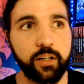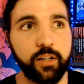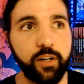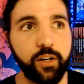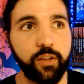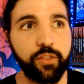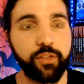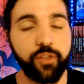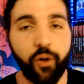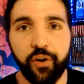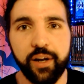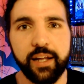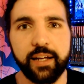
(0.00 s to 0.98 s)

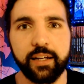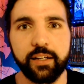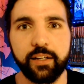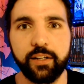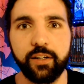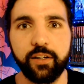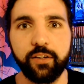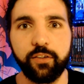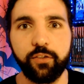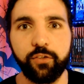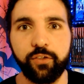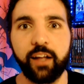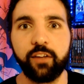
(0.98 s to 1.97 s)
cathartic
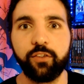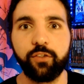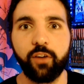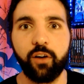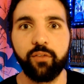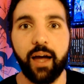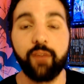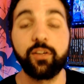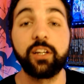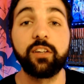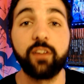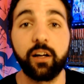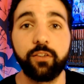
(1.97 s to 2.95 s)
sense of
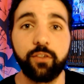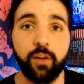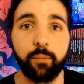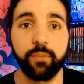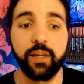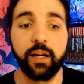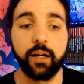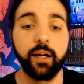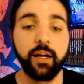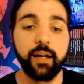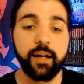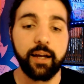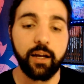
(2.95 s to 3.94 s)
having done something
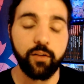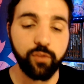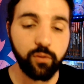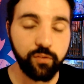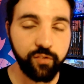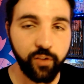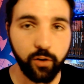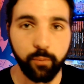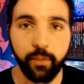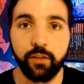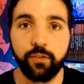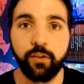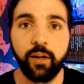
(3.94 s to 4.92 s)
and
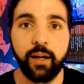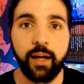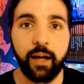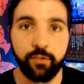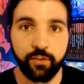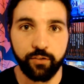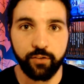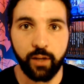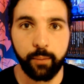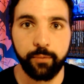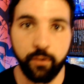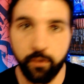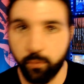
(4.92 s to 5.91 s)
fulfillment as he
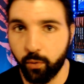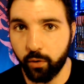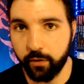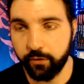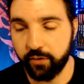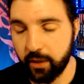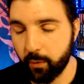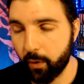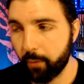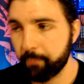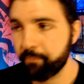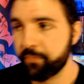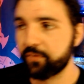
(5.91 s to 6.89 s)
steps into the role as
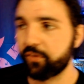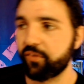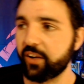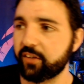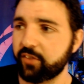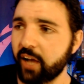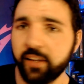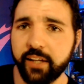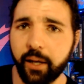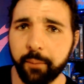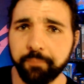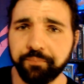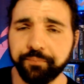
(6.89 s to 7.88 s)
hero. For
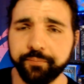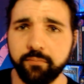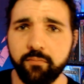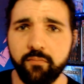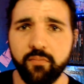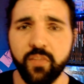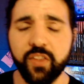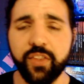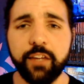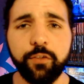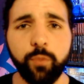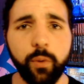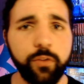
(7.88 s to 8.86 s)
Vex'ahlia,
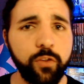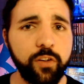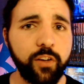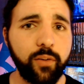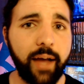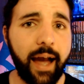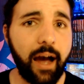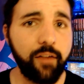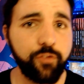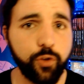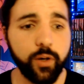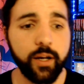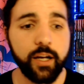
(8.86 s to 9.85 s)
this wasn't until
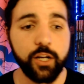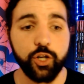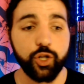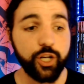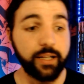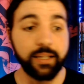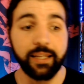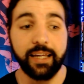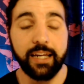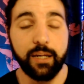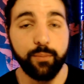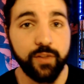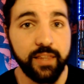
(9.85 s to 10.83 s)
after she
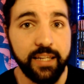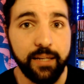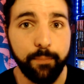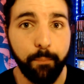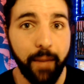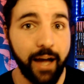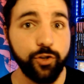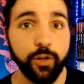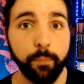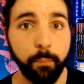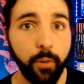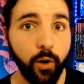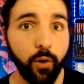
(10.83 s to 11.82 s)
claimed the magic
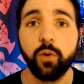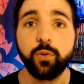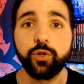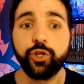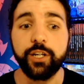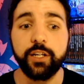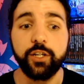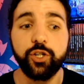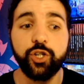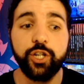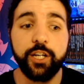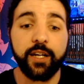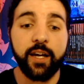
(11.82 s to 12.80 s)
bow.
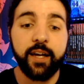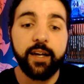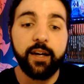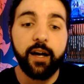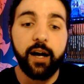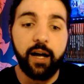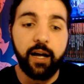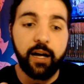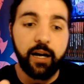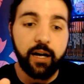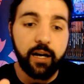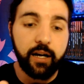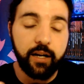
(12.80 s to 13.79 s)
She
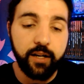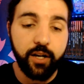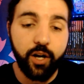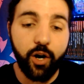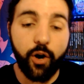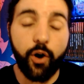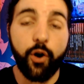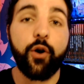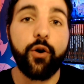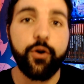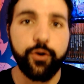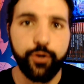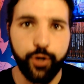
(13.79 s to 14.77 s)

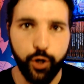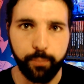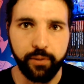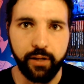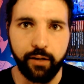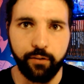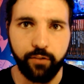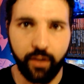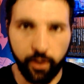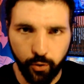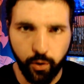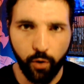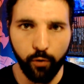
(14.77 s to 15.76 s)
earned her place in
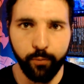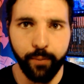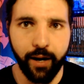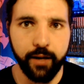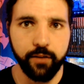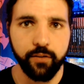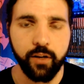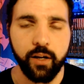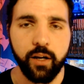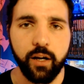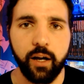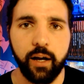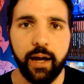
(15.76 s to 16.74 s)
her own mind
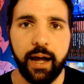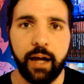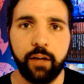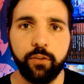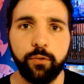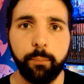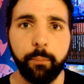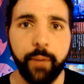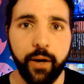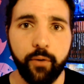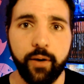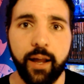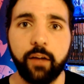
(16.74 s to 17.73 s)
as
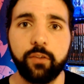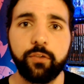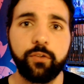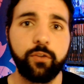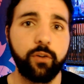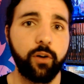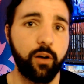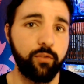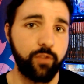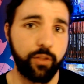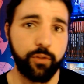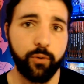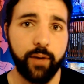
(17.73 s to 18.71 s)
Baroness of
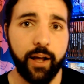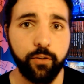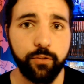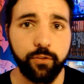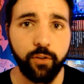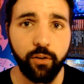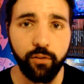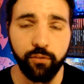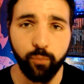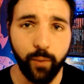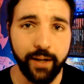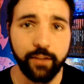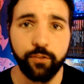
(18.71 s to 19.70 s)
the Third House of
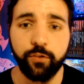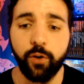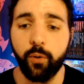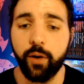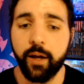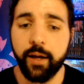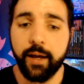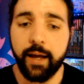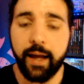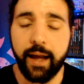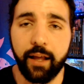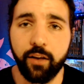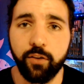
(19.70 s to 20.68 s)
Whitestone
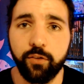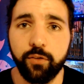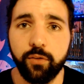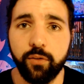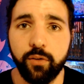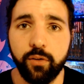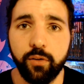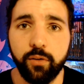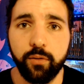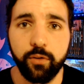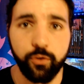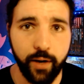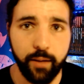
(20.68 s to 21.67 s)
and
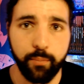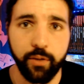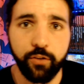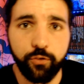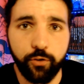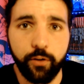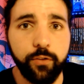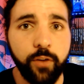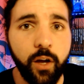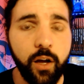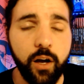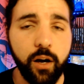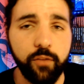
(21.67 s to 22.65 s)
Grand Mistress
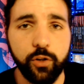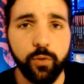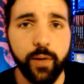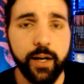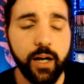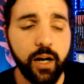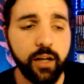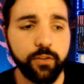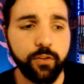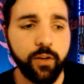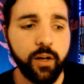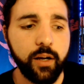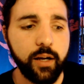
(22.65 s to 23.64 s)
of the Grey
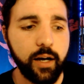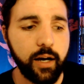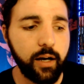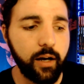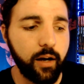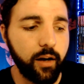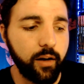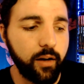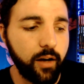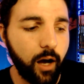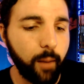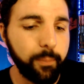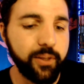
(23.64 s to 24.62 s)
Hunt.
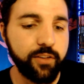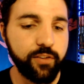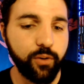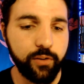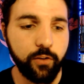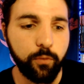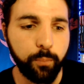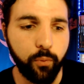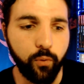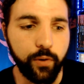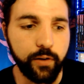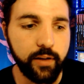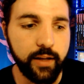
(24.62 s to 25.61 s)
Up until this
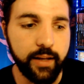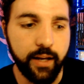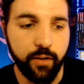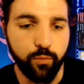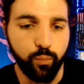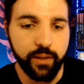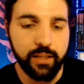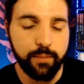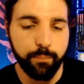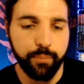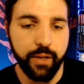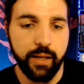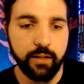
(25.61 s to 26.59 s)
point, it had really
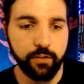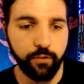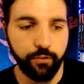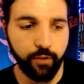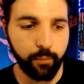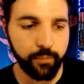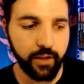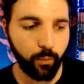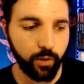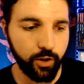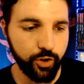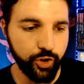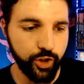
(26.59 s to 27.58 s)
been something
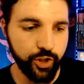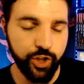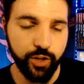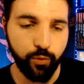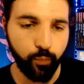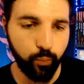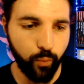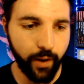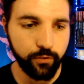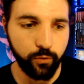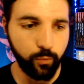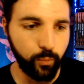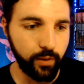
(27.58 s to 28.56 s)
where she'd
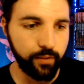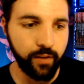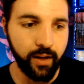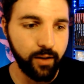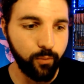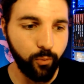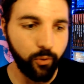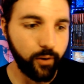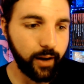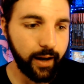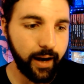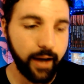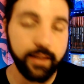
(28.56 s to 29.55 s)
wrestled with, well,
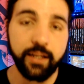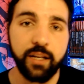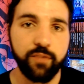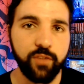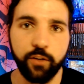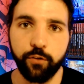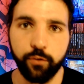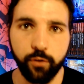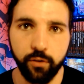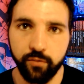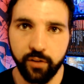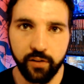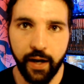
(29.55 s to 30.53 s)
I didn't even
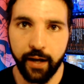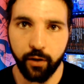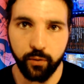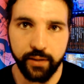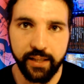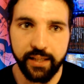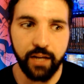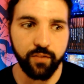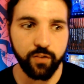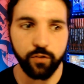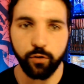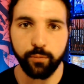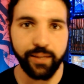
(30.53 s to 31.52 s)
deserve the title. He gave
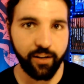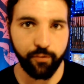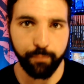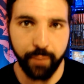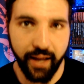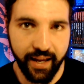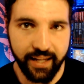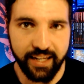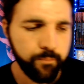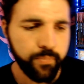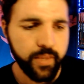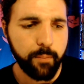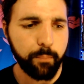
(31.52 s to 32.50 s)
it to me out of
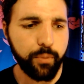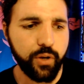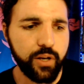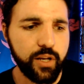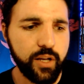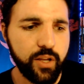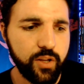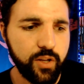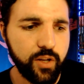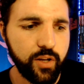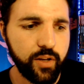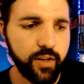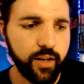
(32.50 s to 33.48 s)
pity. But
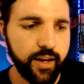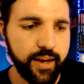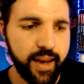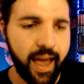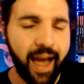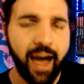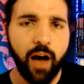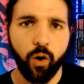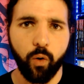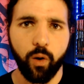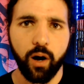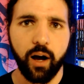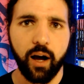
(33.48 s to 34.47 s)
now